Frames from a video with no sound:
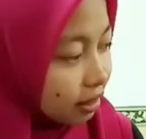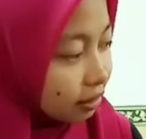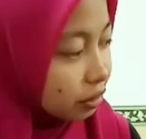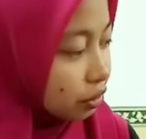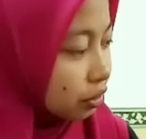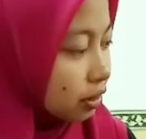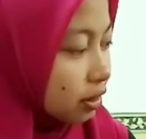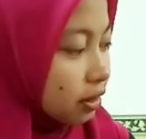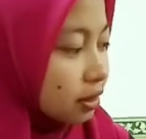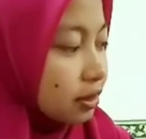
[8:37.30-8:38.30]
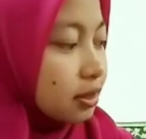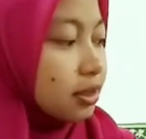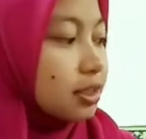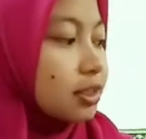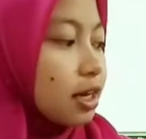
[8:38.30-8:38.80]
Guide to the
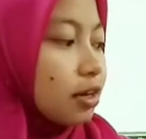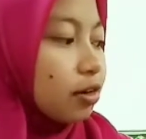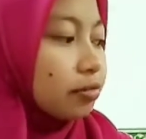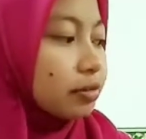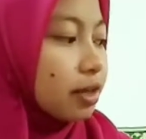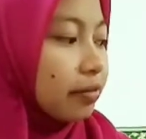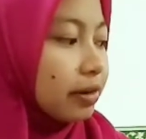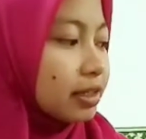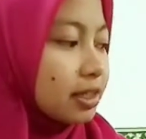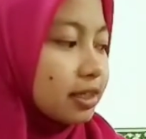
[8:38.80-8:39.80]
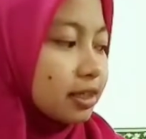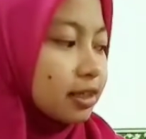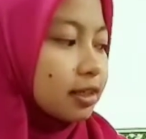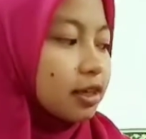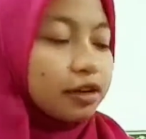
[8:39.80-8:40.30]
Design of Traffic
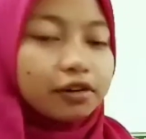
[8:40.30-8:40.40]
Signal,